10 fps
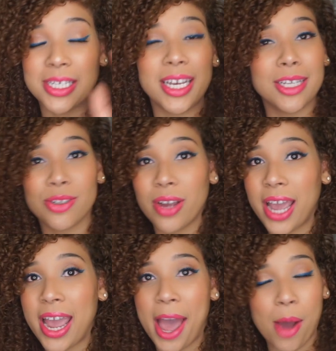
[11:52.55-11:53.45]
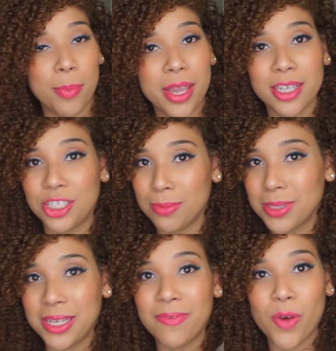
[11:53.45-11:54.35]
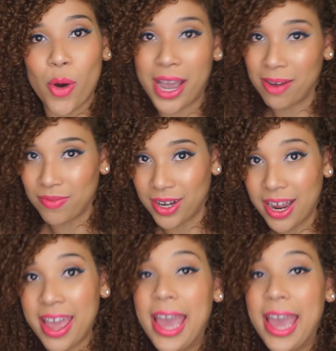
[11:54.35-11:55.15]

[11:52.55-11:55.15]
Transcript: It's okay, I'll be a Gypsy forever